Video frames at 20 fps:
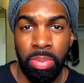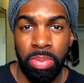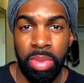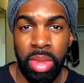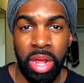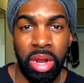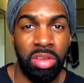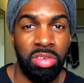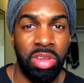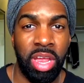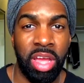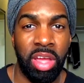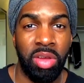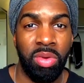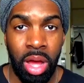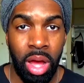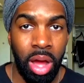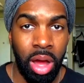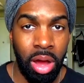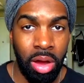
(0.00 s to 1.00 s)
That is like,
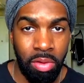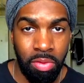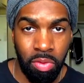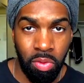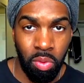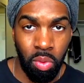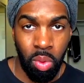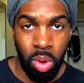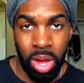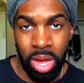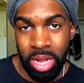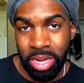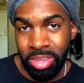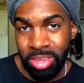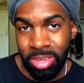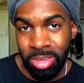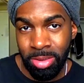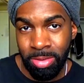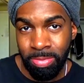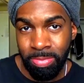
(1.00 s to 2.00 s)
of
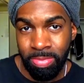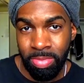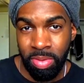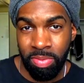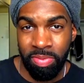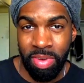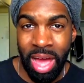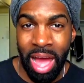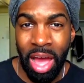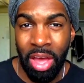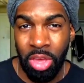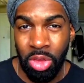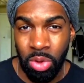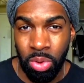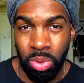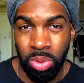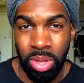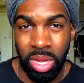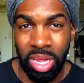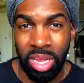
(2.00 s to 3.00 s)
what
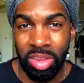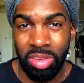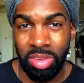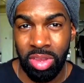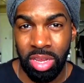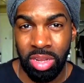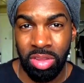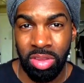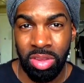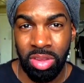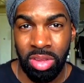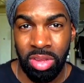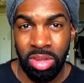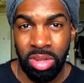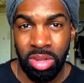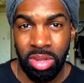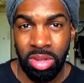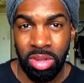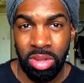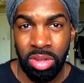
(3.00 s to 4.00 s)
value is it
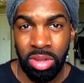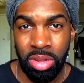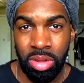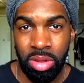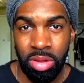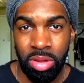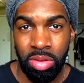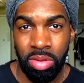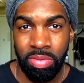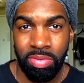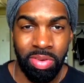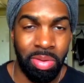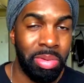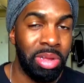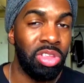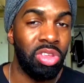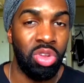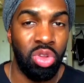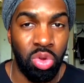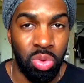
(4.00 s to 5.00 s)
for me
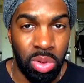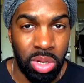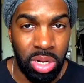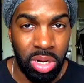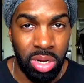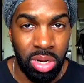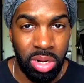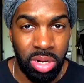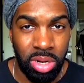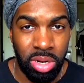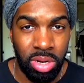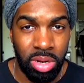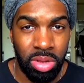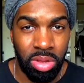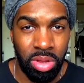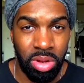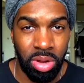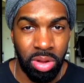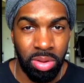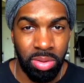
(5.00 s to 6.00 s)
to do it?
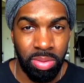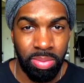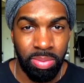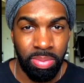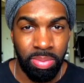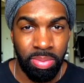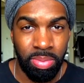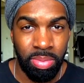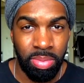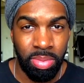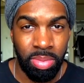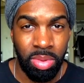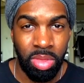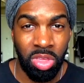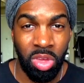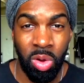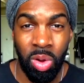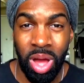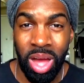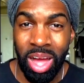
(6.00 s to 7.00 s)
You know?
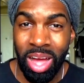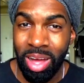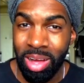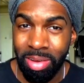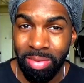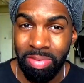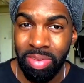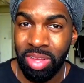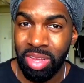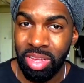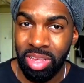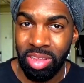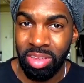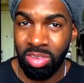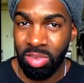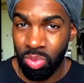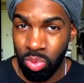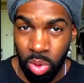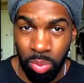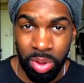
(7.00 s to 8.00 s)
So of
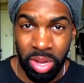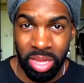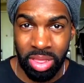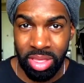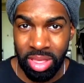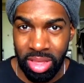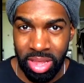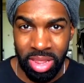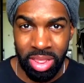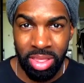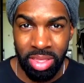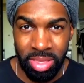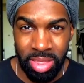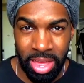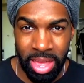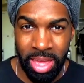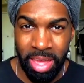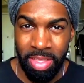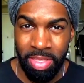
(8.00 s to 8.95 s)
is where we get the de.